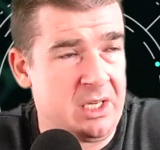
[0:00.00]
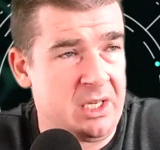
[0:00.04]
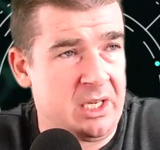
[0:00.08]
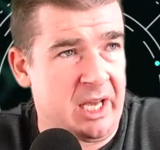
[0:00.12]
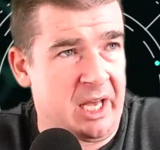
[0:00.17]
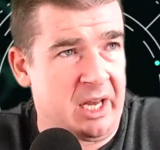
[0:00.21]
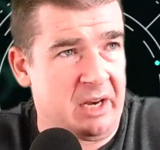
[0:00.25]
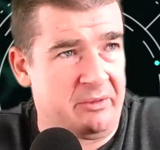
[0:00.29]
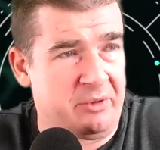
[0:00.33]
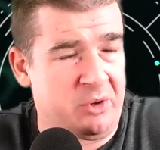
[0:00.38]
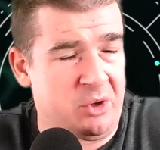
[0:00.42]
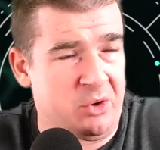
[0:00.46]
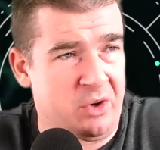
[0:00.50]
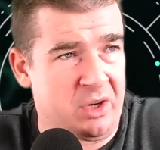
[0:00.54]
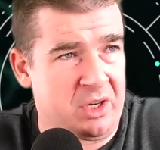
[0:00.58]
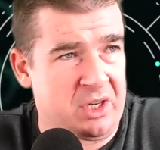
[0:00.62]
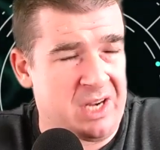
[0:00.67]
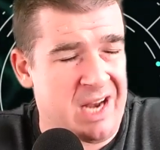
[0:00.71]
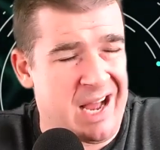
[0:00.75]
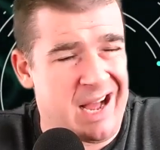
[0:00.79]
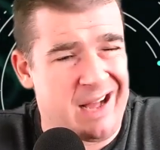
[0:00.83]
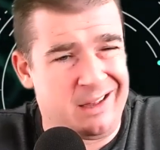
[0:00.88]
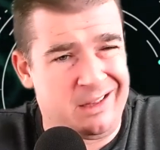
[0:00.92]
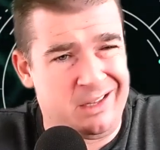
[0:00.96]
And if you
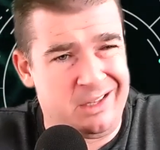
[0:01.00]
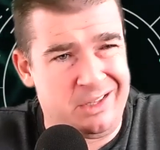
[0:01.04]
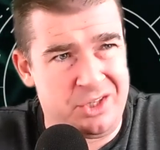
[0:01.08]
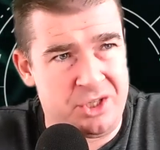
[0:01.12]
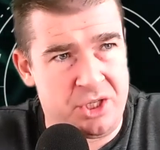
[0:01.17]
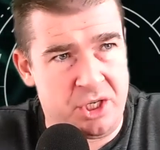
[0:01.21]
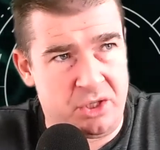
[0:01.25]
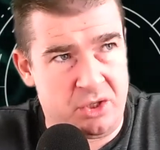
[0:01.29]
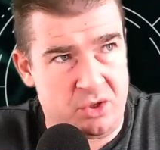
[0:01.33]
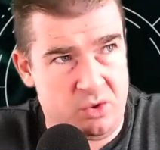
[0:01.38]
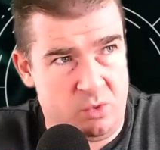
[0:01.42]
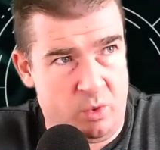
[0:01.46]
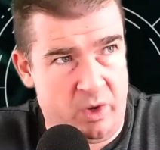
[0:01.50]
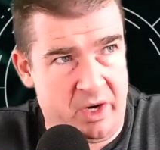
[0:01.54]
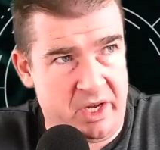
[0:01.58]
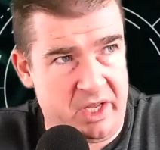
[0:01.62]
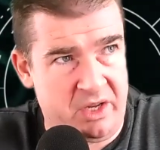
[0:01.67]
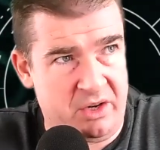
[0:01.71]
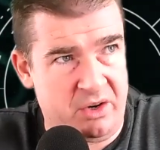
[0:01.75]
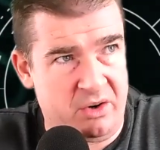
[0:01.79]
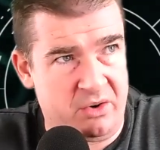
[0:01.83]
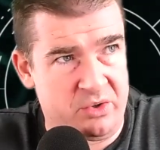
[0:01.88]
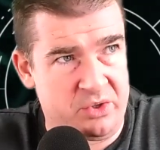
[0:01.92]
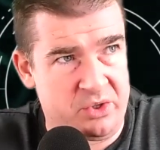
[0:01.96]
acknowledge at 20
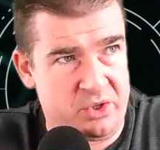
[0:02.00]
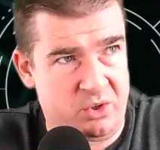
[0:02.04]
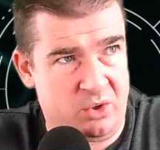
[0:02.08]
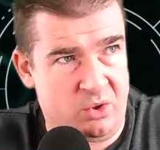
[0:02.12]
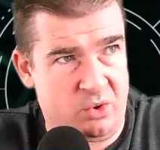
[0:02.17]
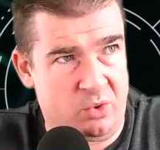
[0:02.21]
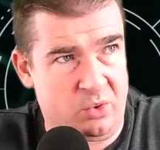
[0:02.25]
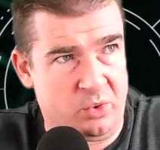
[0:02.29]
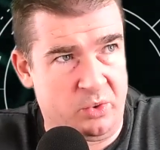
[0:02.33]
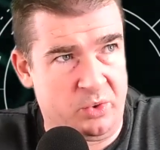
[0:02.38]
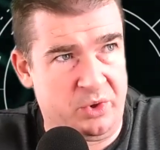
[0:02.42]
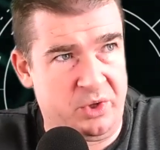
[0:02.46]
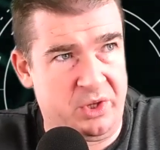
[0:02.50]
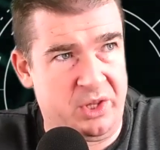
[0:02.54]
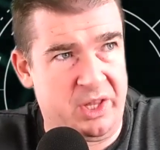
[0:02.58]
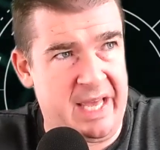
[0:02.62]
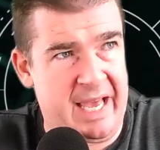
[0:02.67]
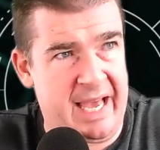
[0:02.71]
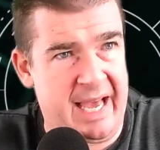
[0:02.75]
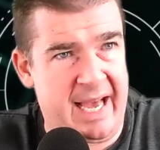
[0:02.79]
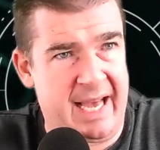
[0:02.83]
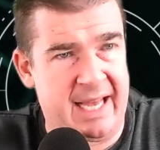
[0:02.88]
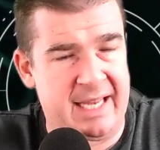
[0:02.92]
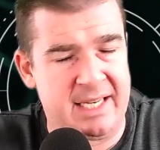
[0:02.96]
years old
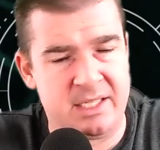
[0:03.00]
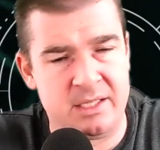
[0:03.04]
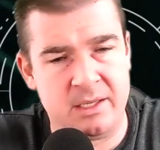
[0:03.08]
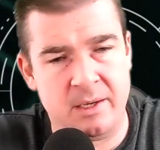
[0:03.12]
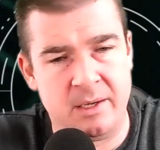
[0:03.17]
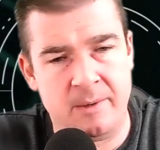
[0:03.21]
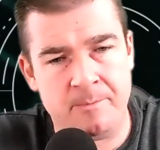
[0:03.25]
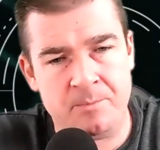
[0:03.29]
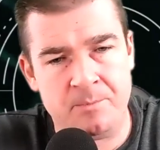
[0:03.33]
that